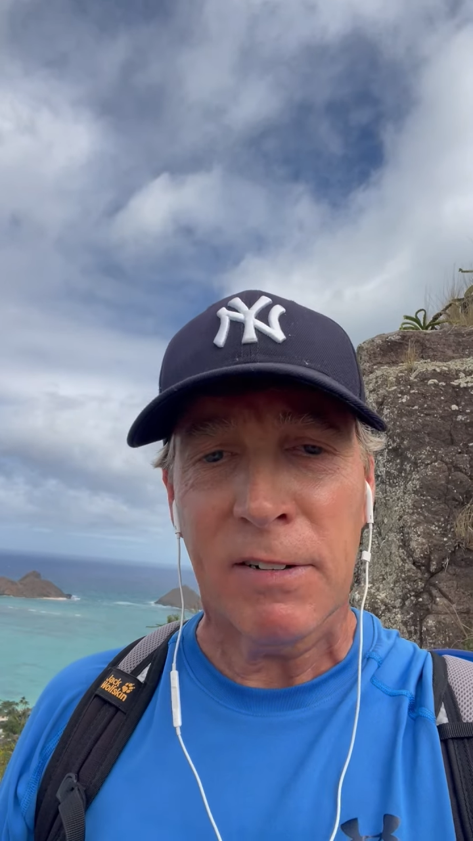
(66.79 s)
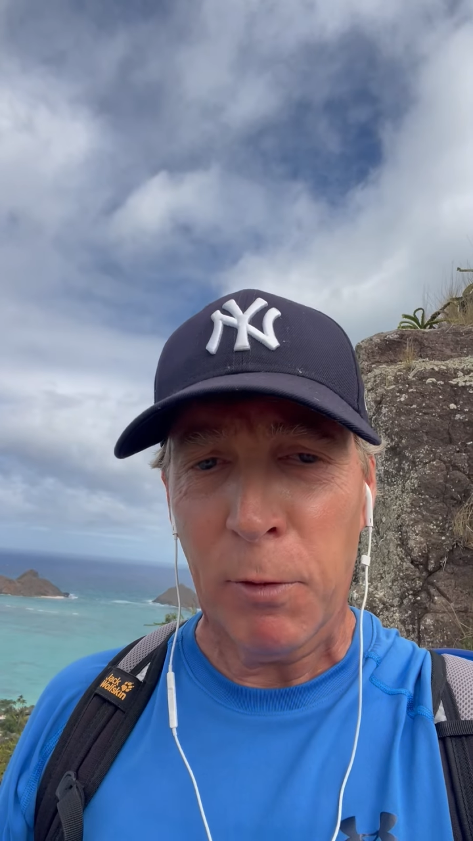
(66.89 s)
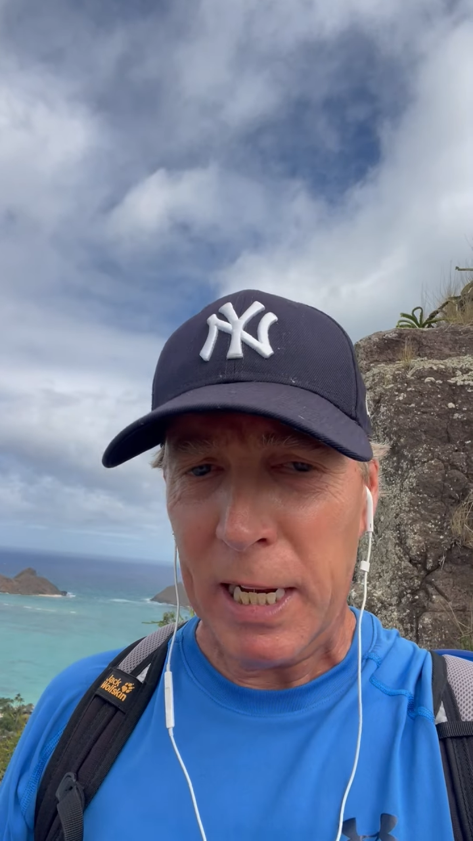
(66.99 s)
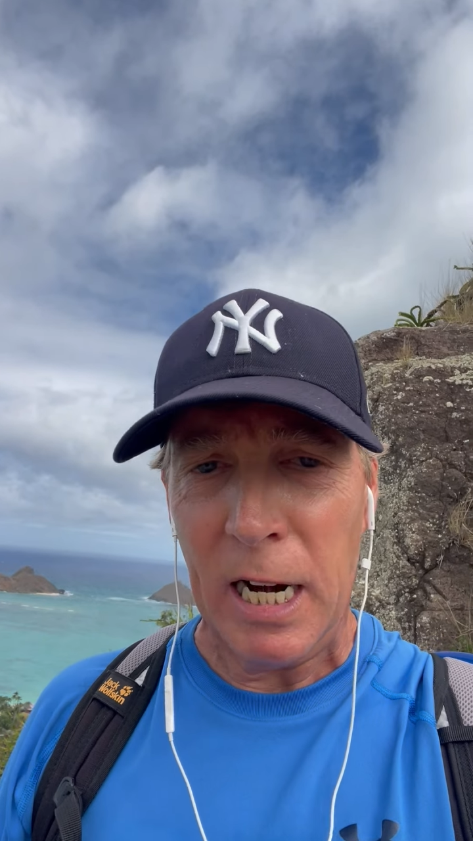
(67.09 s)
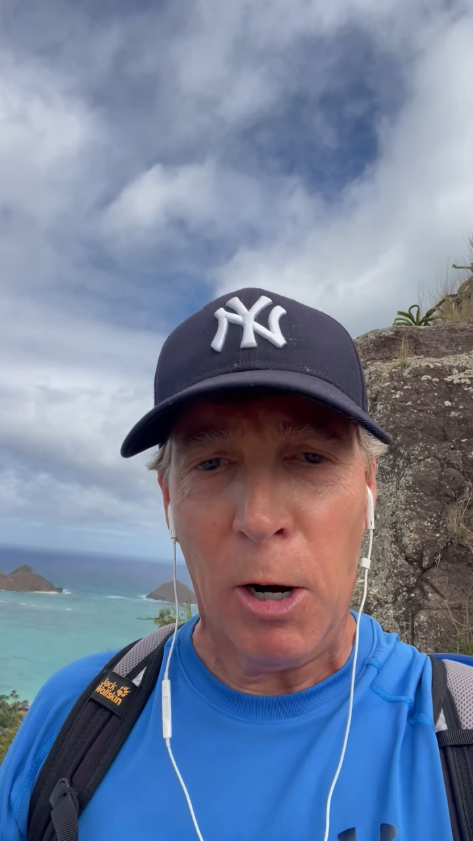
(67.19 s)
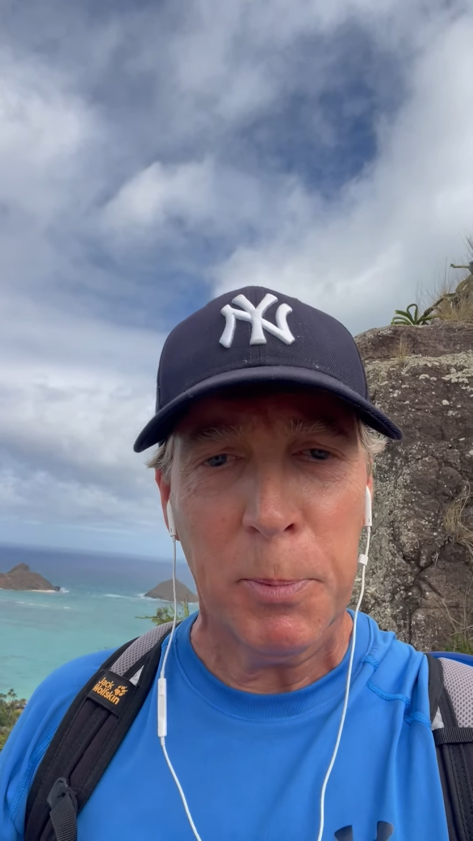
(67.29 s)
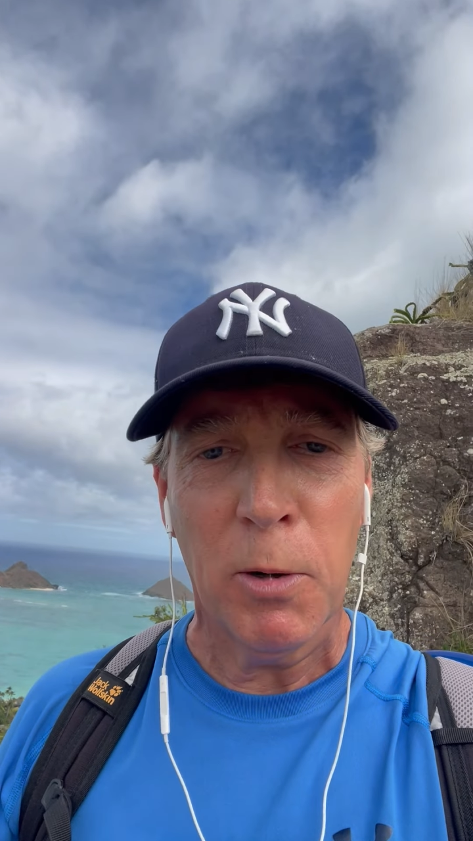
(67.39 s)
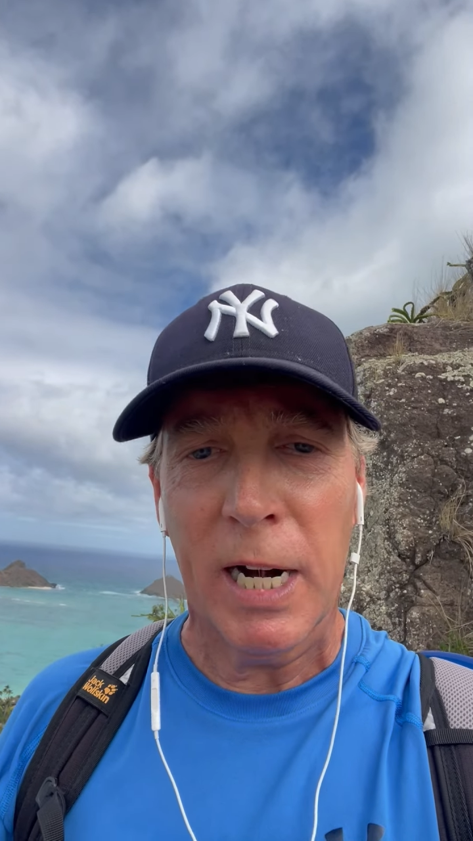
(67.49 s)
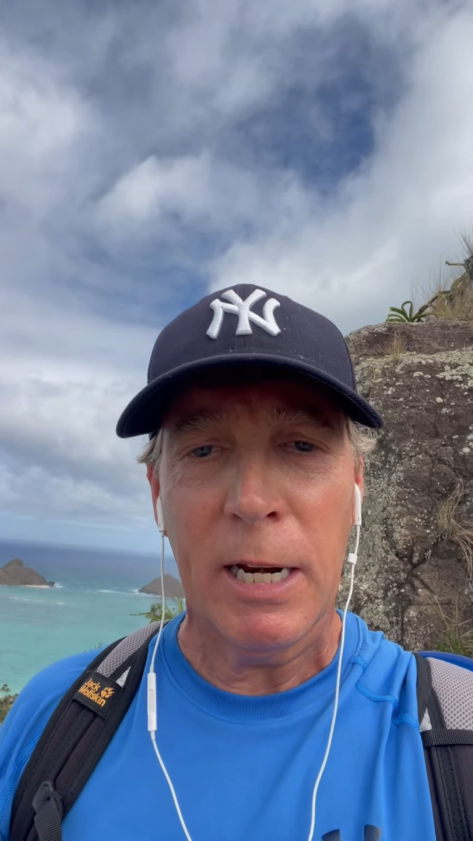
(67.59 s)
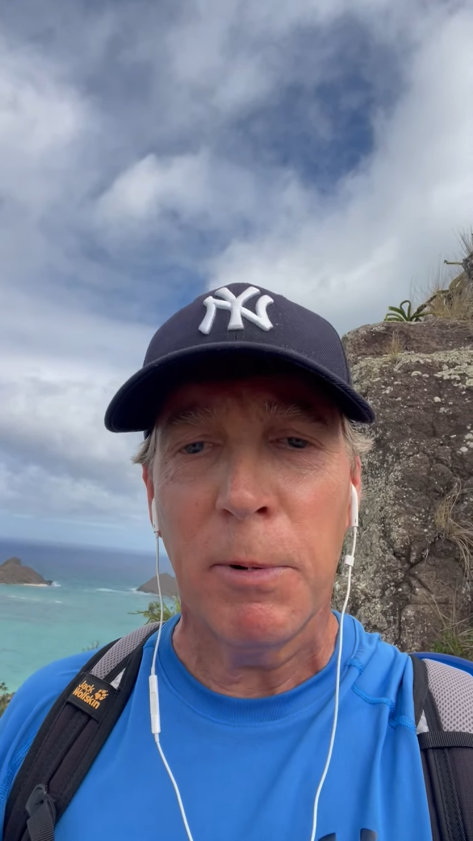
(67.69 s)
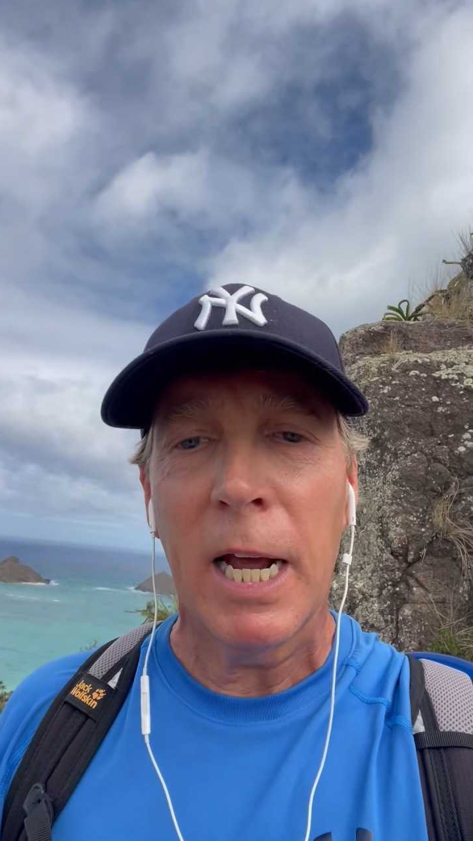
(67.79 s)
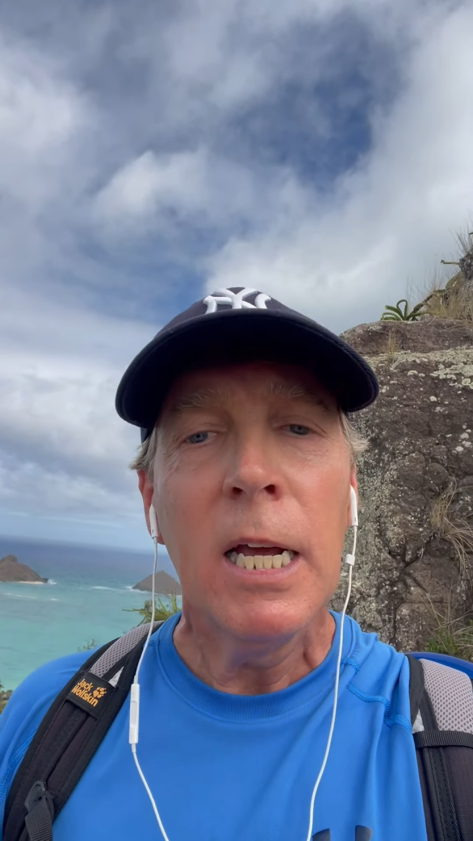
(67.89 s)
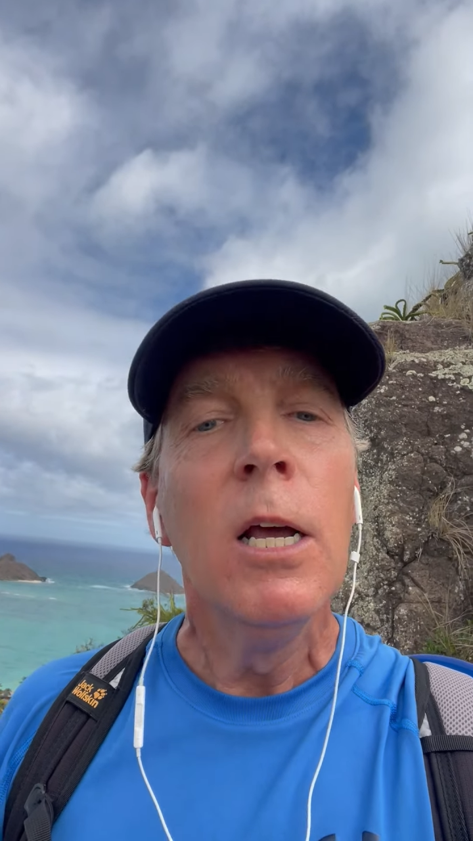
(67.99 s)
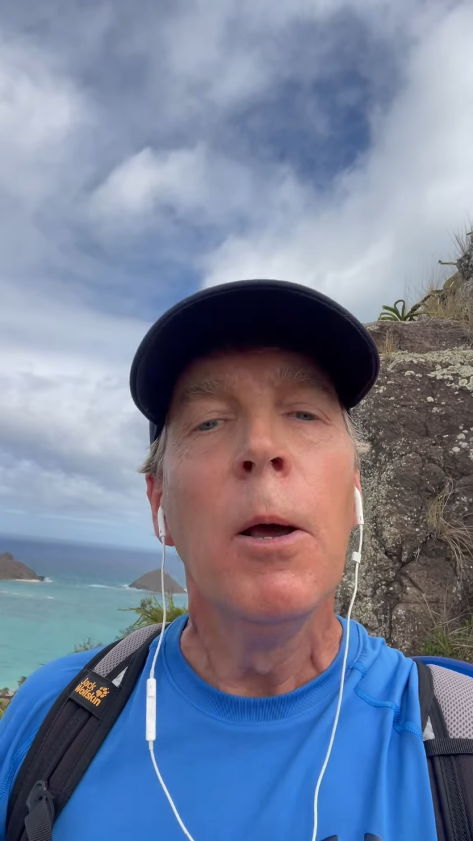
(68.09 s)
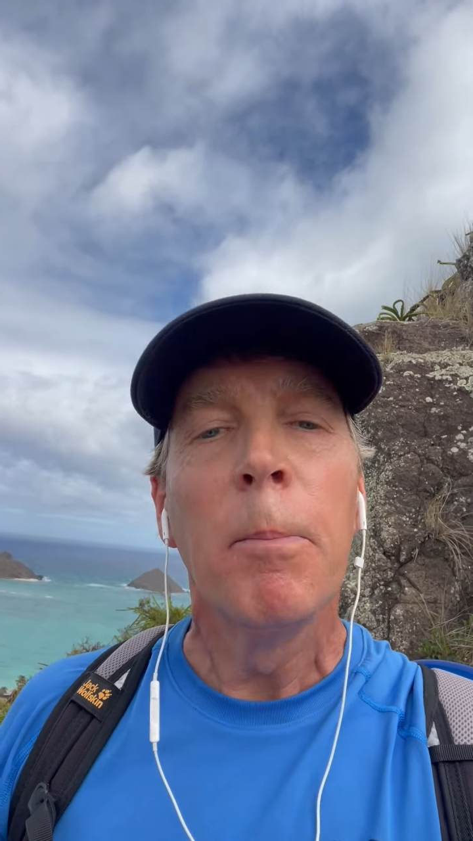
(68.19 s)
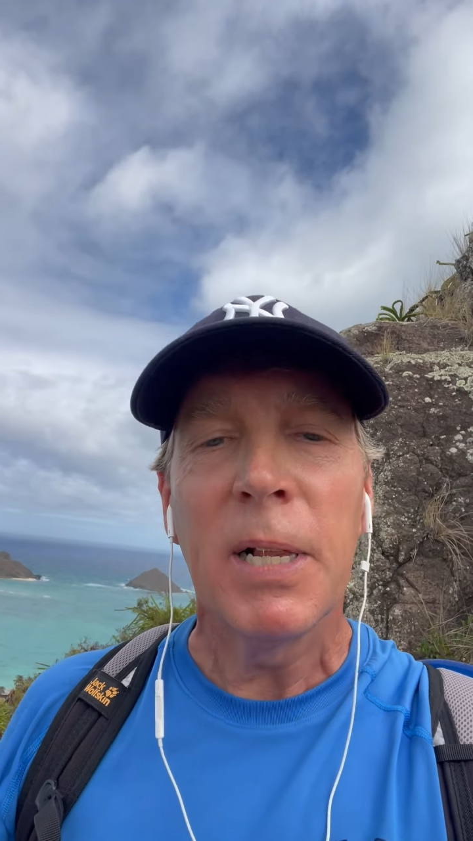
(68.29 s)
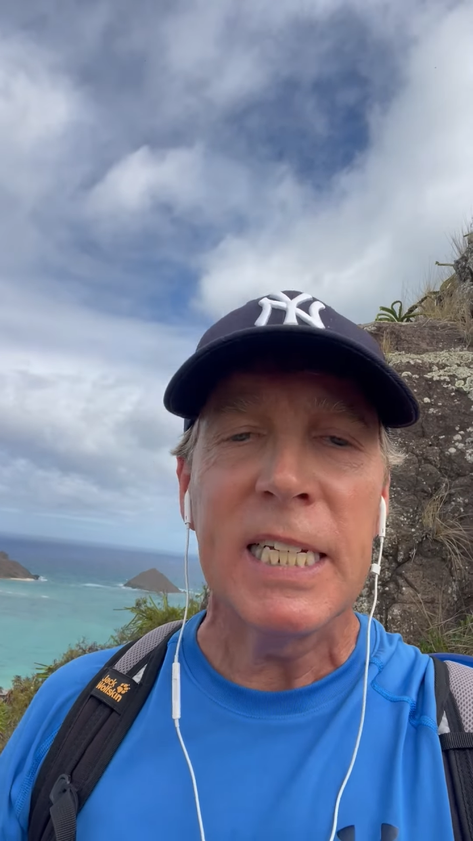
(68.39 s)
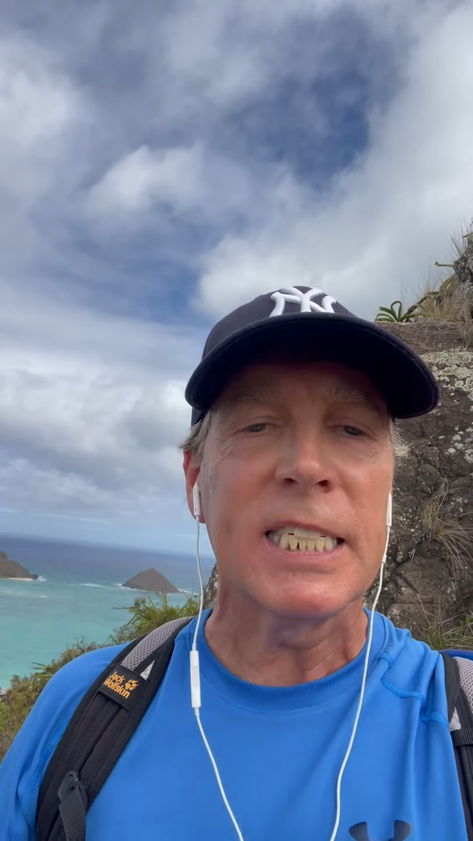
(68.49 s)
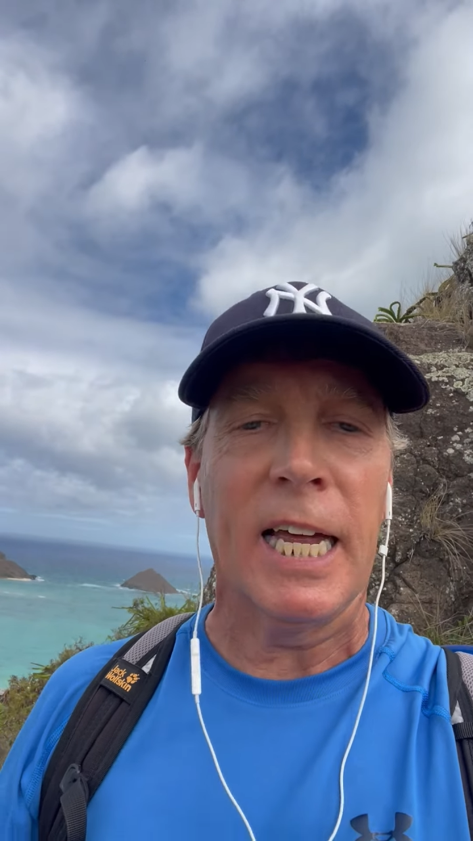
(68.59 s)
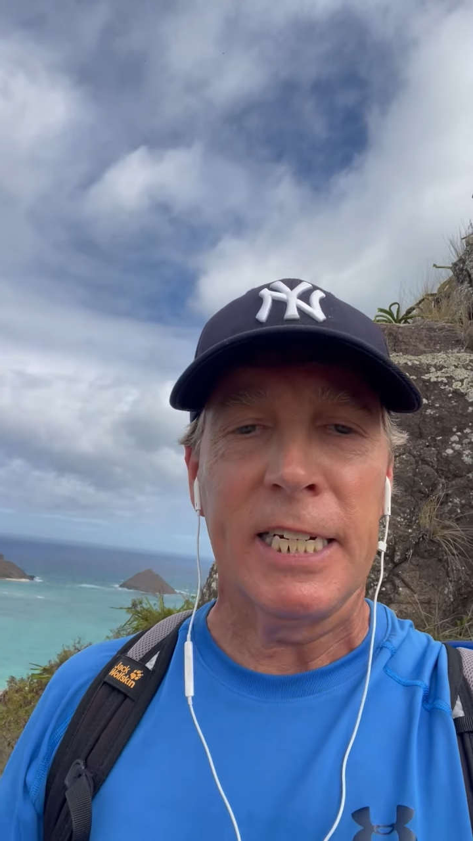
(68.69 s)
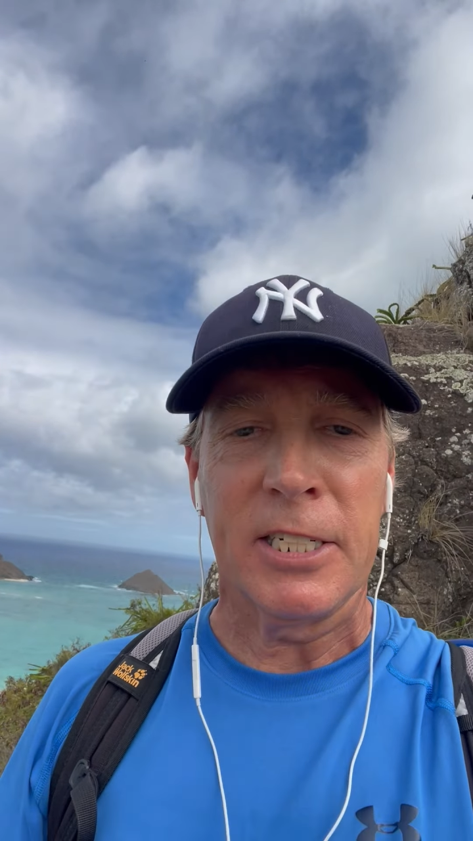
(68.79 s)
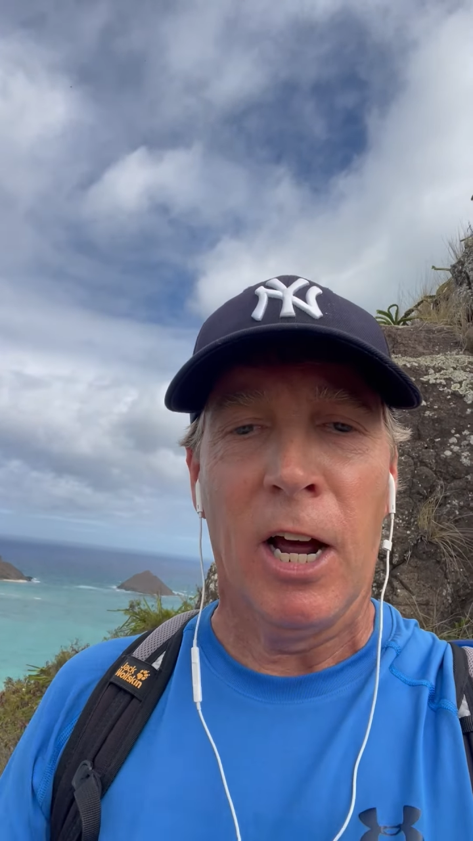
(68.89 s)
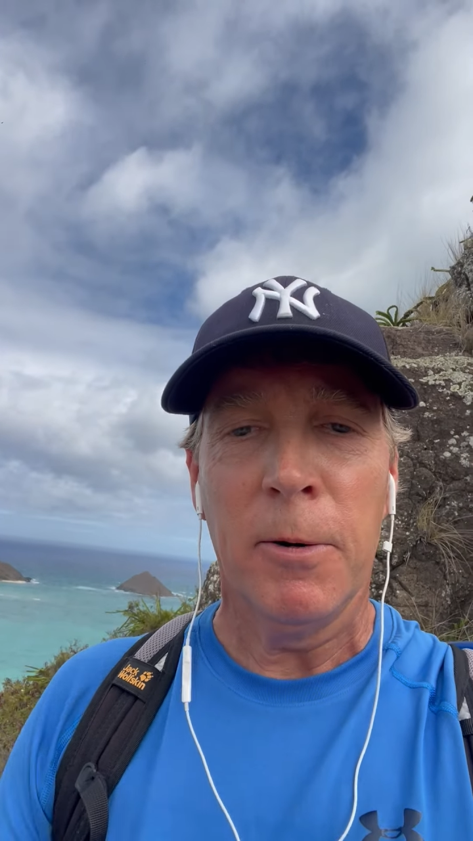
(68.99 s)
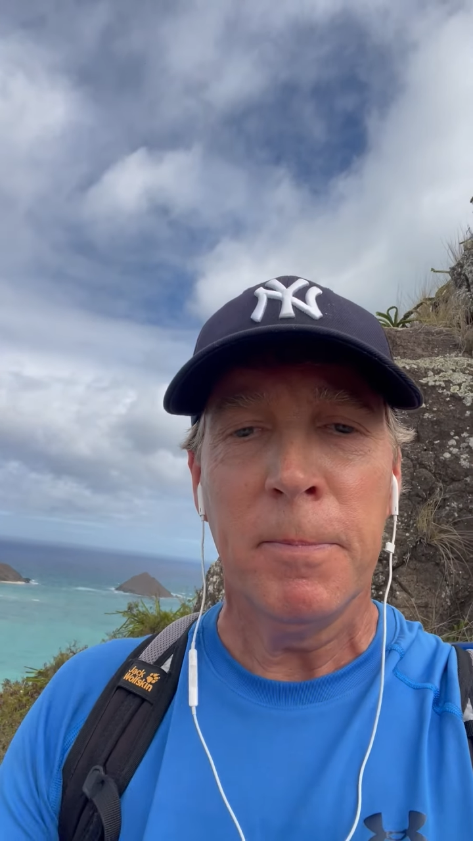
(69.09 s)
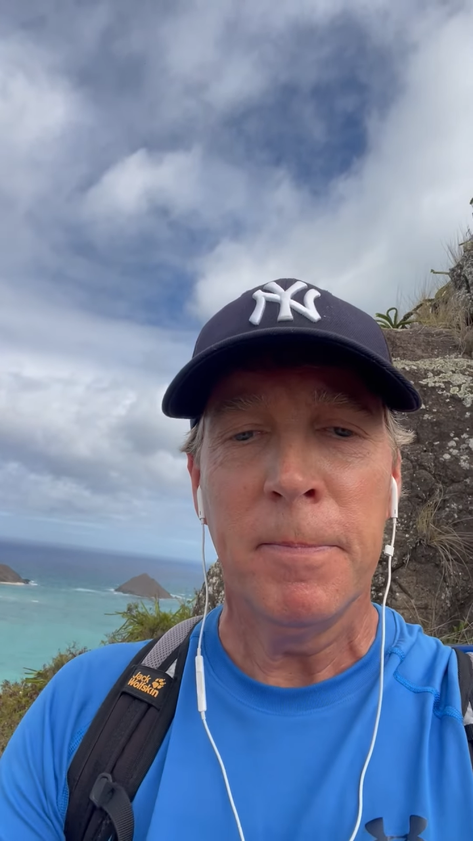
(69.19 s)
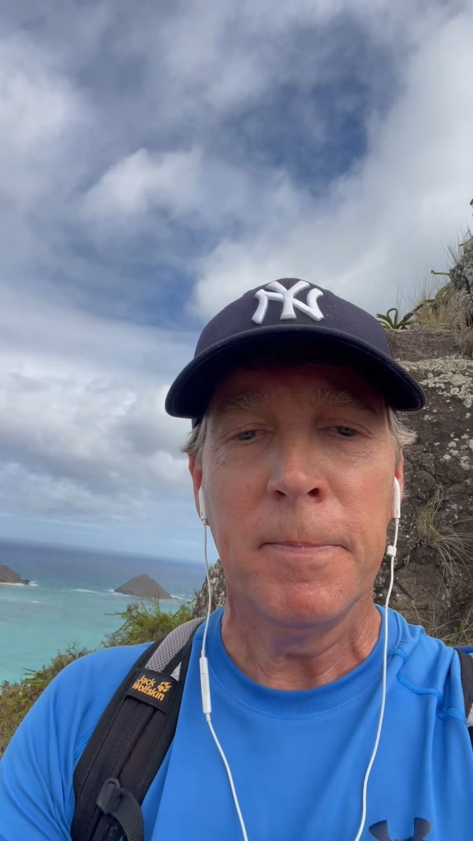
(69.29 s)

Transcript: If we can help you in any way, please let us know.